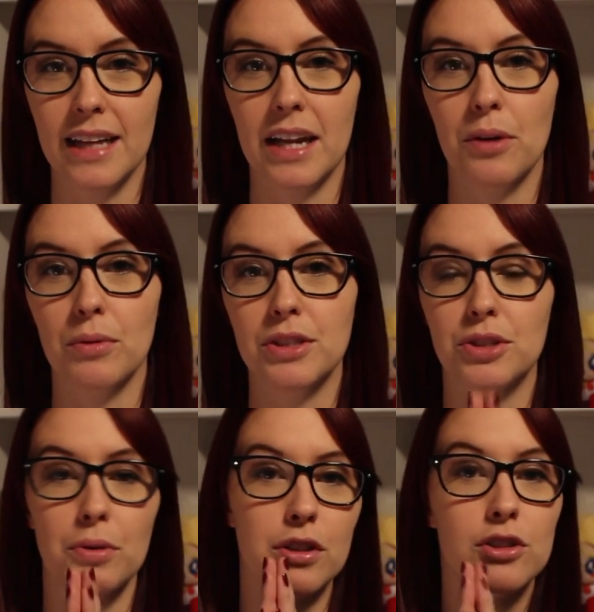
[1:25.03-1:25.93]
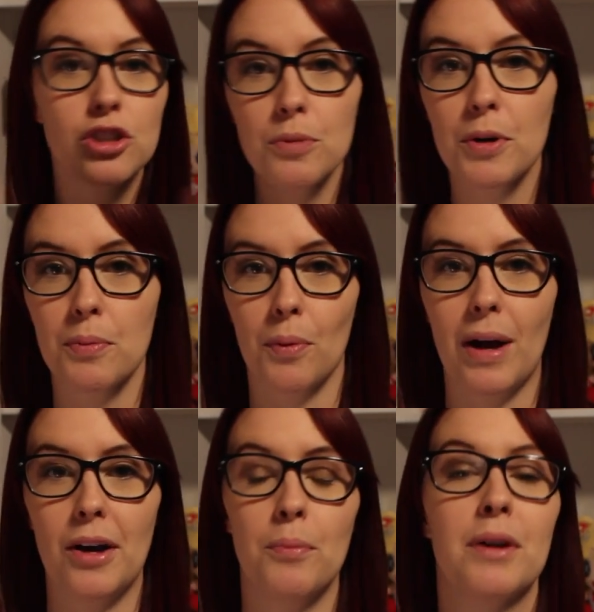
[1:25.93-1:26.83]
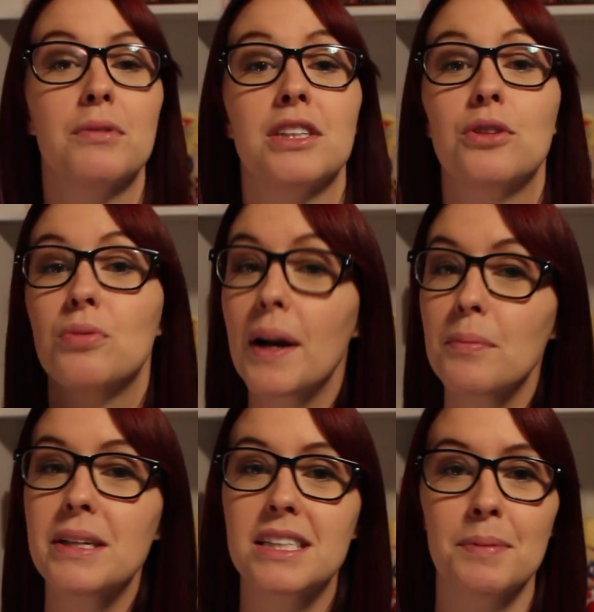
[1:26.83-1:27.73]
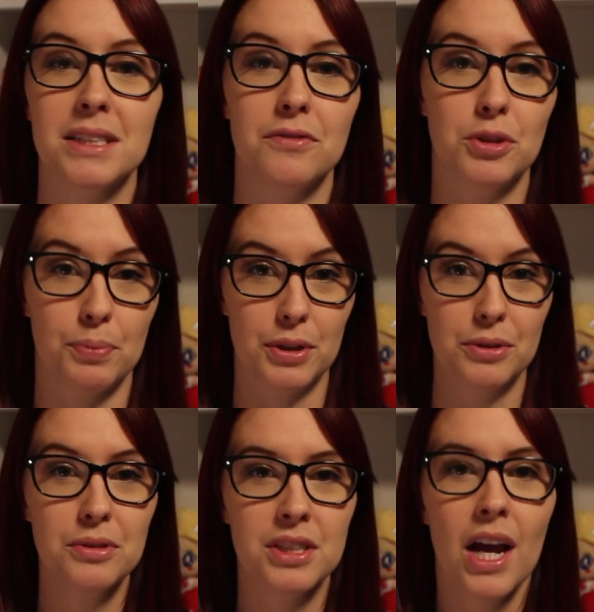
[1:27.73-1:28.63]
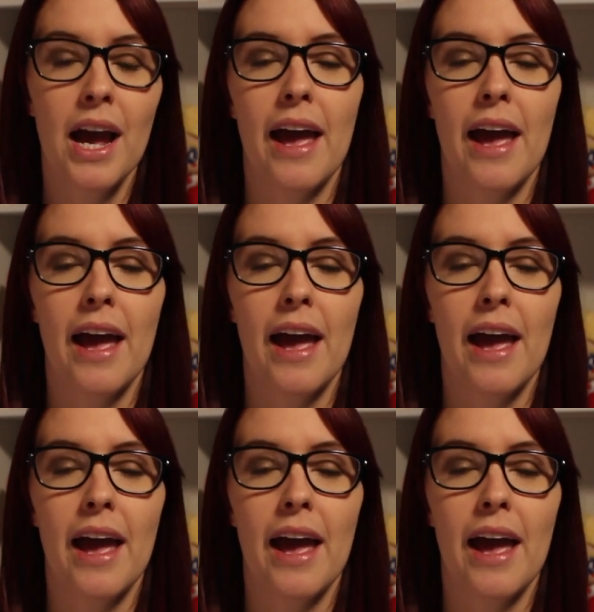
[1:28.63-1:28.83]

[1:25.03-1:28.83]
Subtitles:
and it was doing super duper well, but it was incredibly expensive to produce,